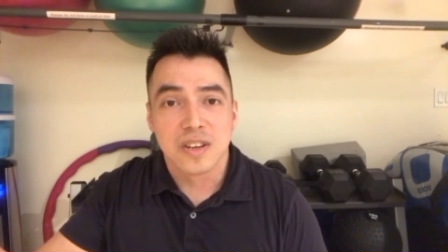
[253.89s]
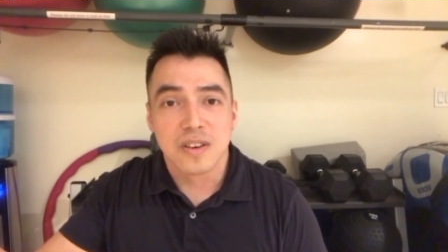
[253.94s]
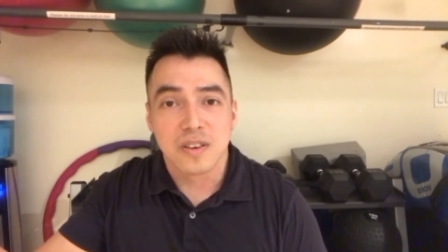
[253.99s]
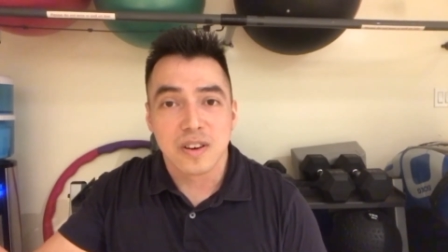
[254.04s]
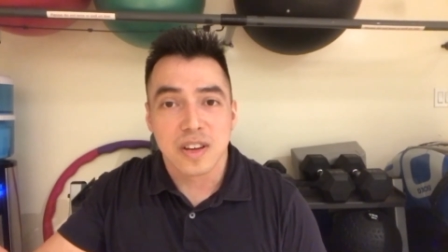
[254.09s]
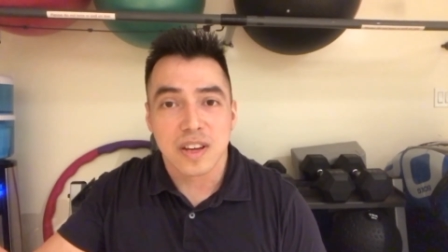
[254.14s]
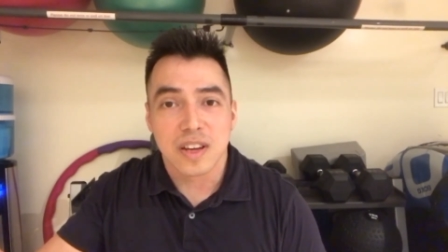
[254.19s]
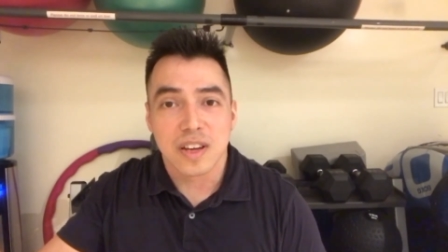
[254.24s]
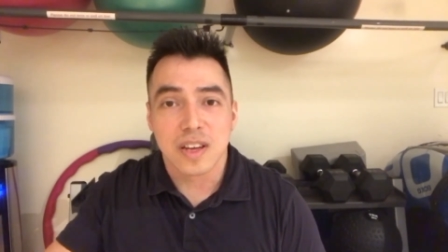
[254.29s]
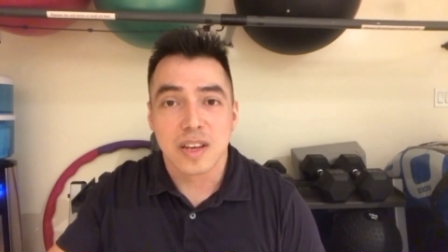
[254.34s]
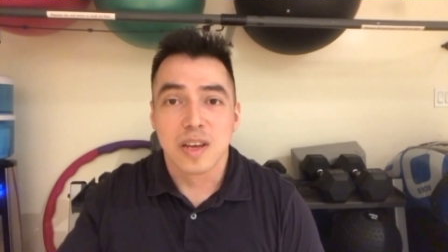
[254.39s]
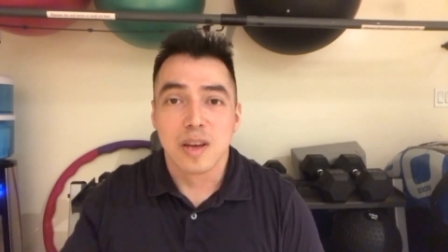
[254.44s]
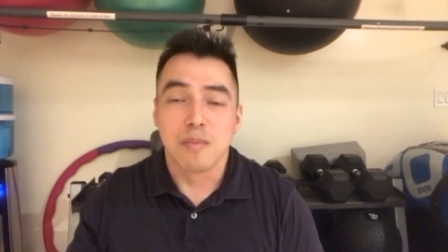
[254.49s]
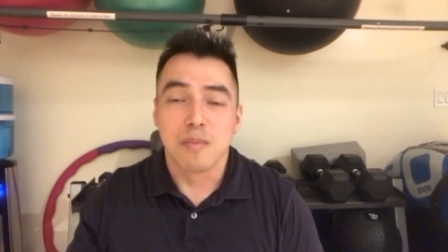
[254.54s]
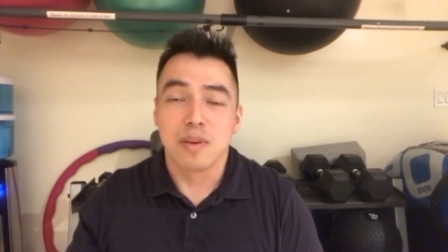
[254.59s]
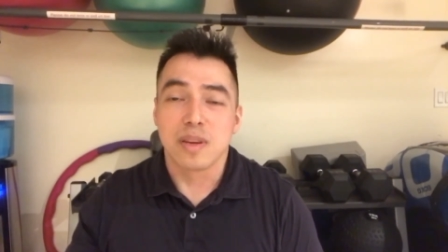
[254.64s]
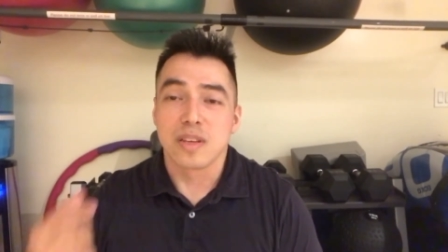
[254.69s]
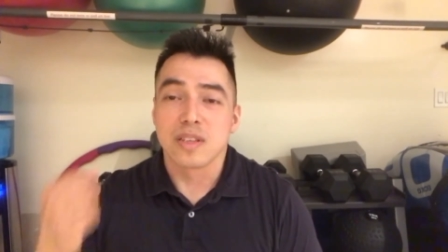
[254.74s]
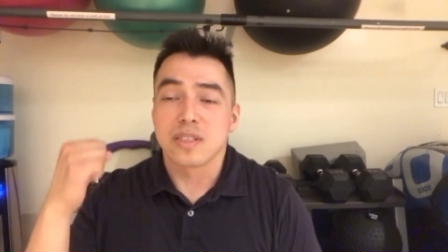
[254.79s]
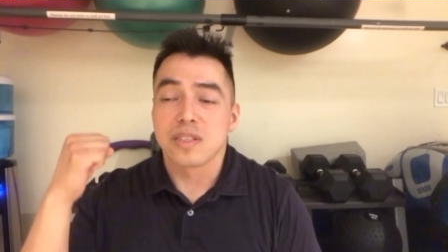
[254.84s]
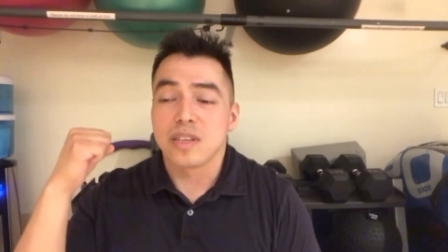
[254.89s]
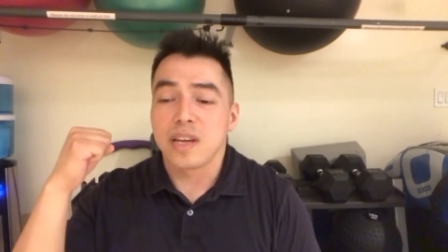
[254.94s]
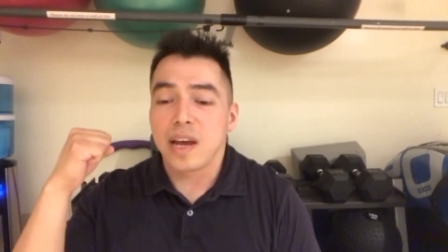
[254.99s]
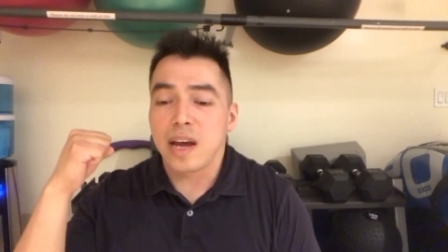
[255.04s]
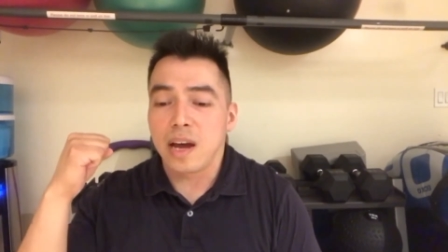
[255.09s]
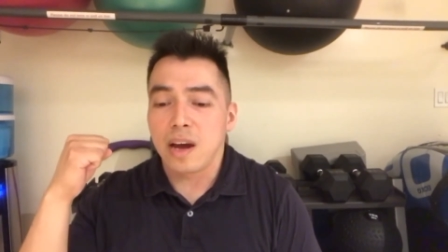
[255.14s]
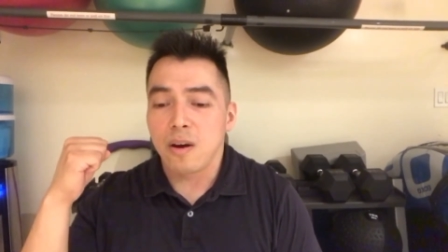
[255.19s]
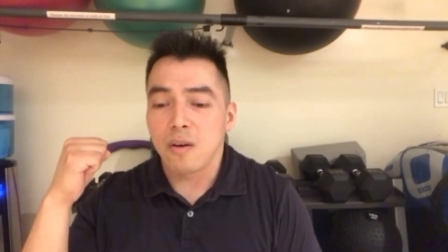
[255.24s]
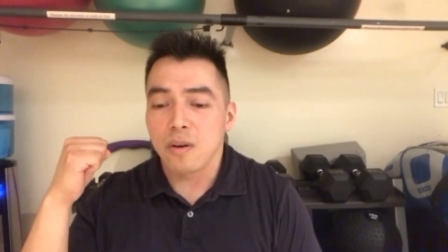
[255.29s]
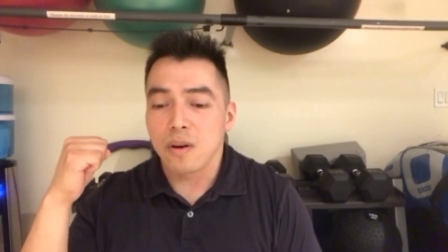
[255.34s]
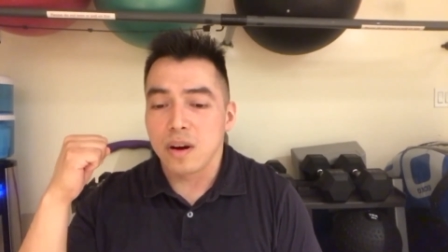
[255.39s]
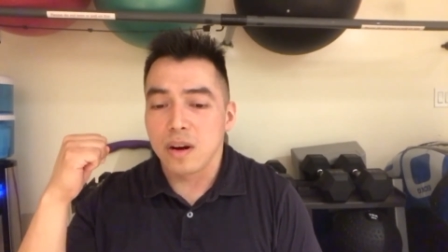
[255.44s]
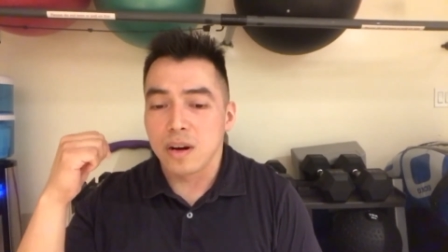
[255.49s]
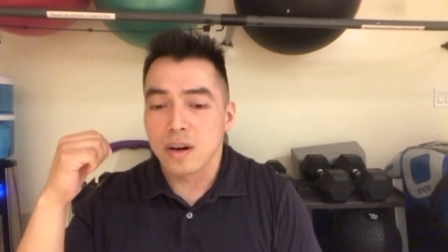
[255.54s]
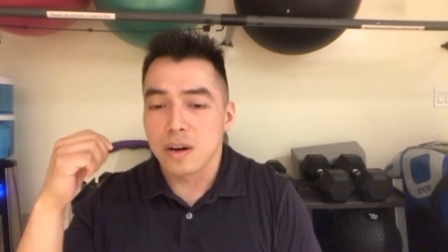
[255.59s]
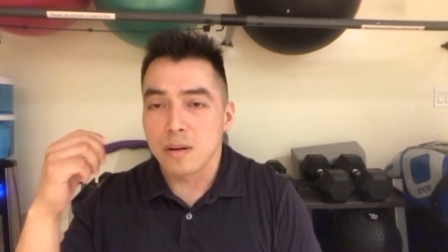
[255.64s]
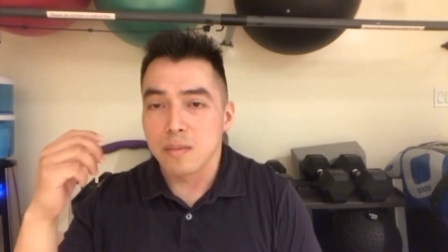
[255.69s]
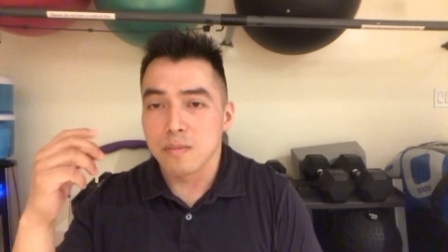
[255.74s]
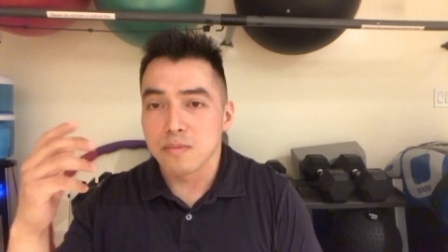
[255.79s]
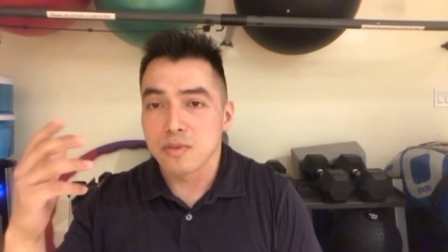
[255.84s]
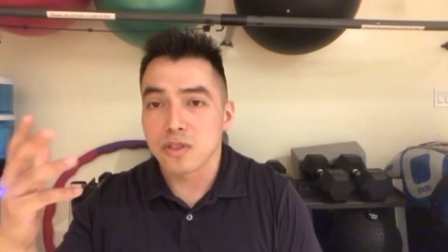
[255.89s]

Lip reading: Okay, because now